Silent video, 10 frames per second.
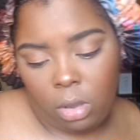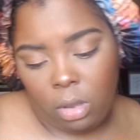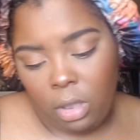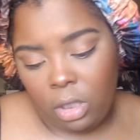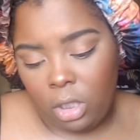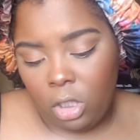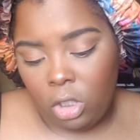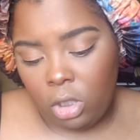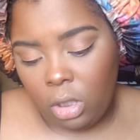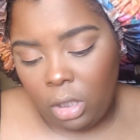
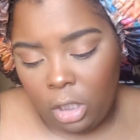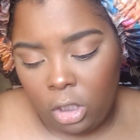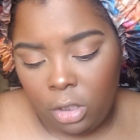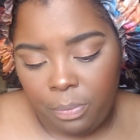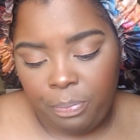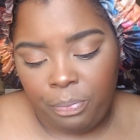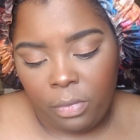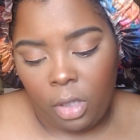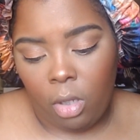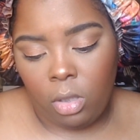Extension Collection,
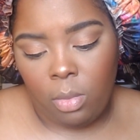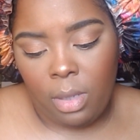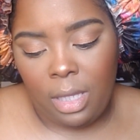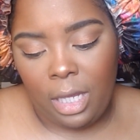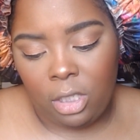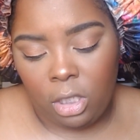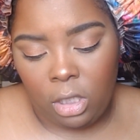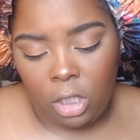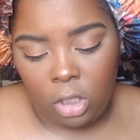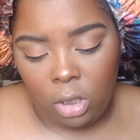the Ultimate Lash
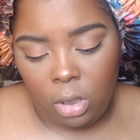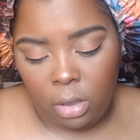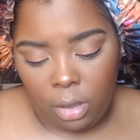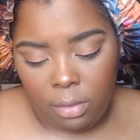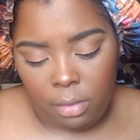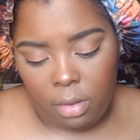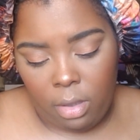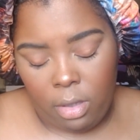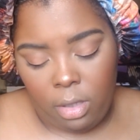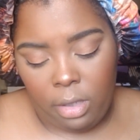Extension Look,
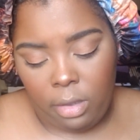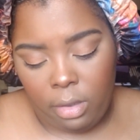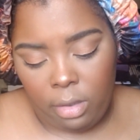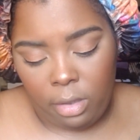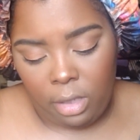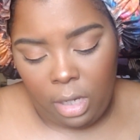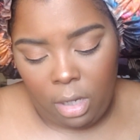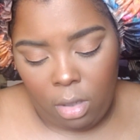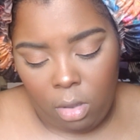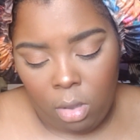in the
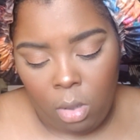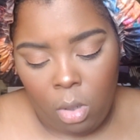style